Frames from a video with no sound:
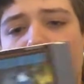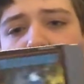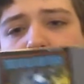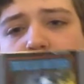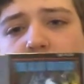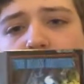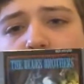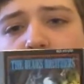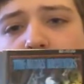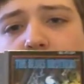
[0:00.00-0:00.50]

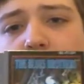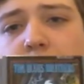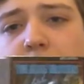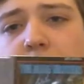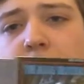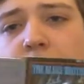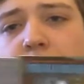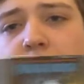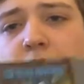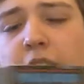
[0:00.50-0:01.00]

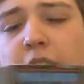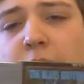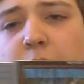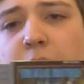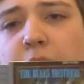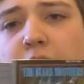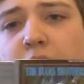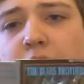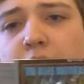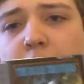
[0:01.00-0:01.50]
So this
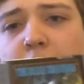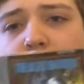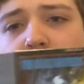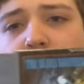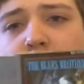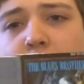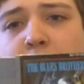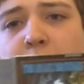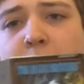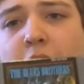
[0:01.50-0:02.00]
was a
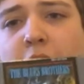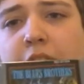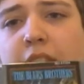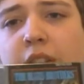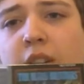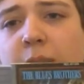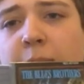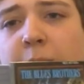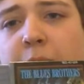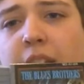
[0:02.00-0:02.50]
good price,
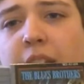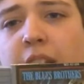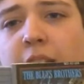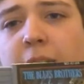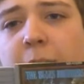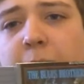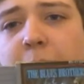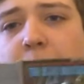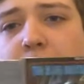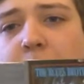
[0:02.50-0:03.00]
so I picked it
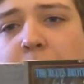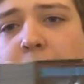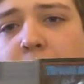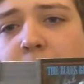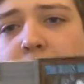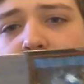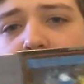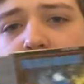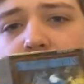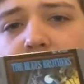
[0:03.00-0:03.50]
up. It
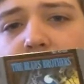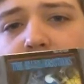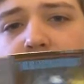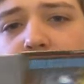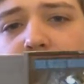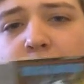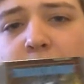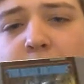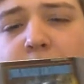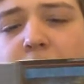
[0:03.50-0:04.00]

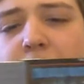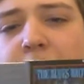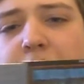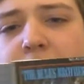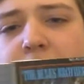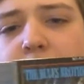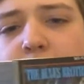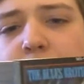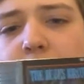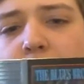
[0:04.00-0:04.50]
was
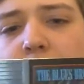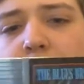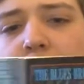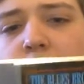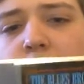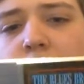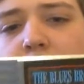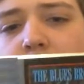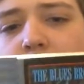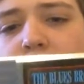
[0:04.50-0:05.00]
actually pretty
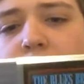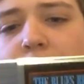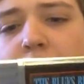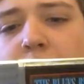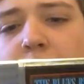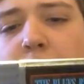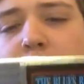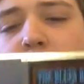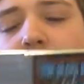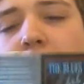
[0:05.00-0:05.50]
good. I
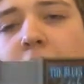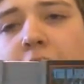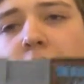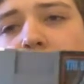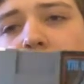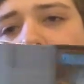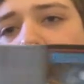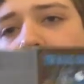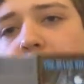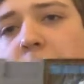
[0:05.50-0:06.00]
liked playing
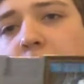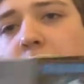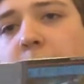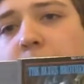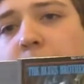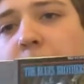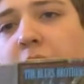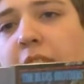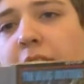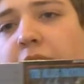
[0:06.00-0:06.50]
it, so
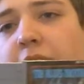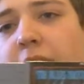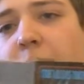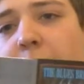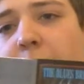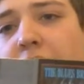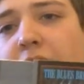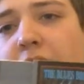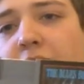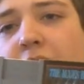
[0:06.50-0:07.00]
definitely
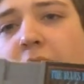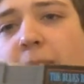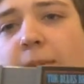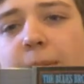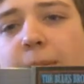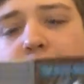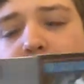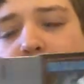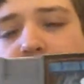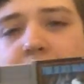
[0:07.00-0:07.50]
pick this game
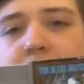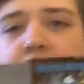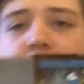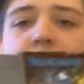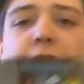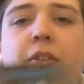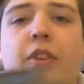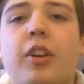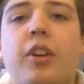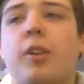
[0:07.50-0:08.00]
up if you see
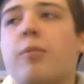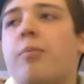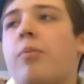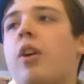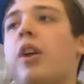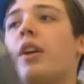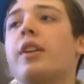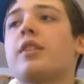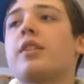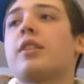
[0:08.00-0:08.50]
it for a good
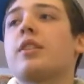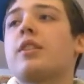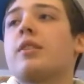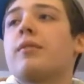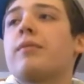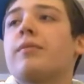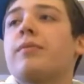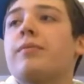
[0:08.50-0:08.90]
price.